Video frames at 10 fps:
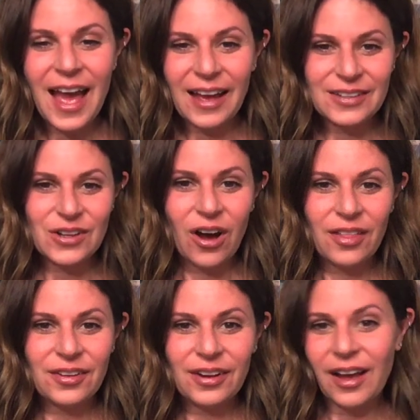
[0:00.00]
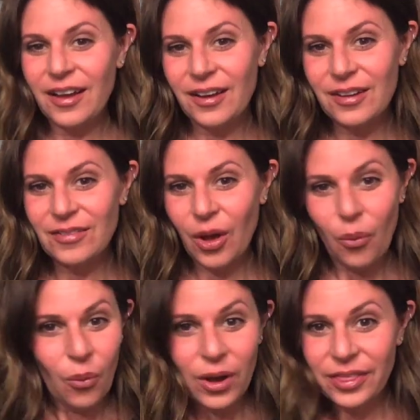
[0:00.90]
and author of
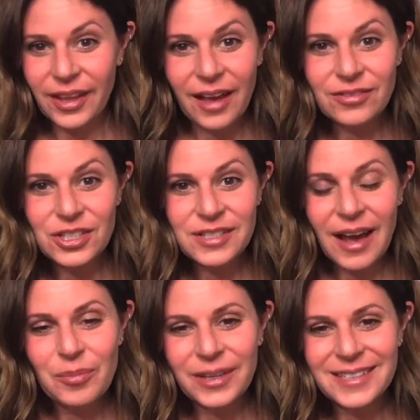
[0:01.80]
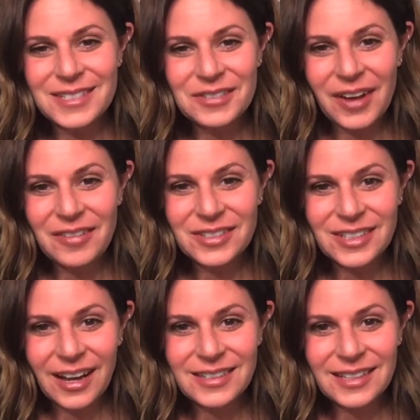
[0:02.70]
What the F Just Happened Survivor's
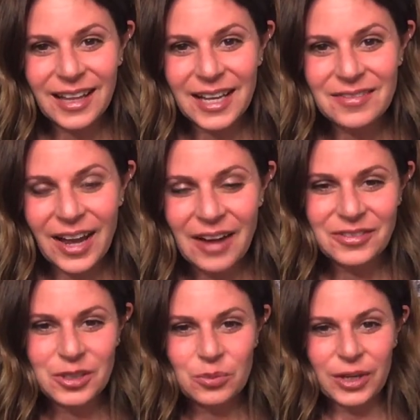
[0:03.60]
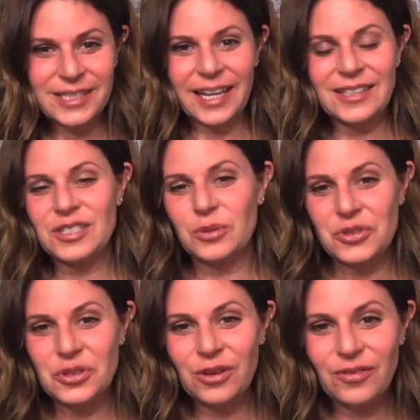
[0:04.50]
Guide to Life After Breast Cancer,
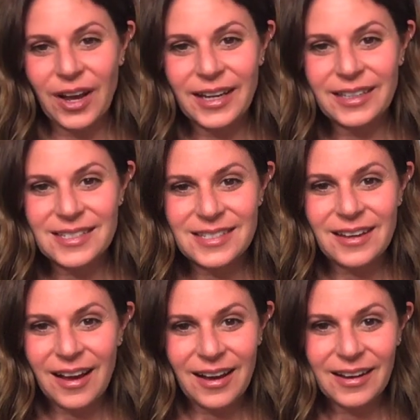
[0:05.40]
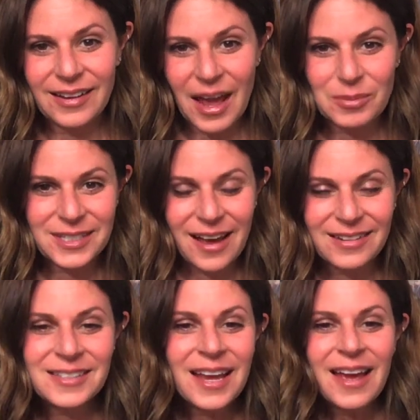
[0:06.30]
which you can find on Amazon.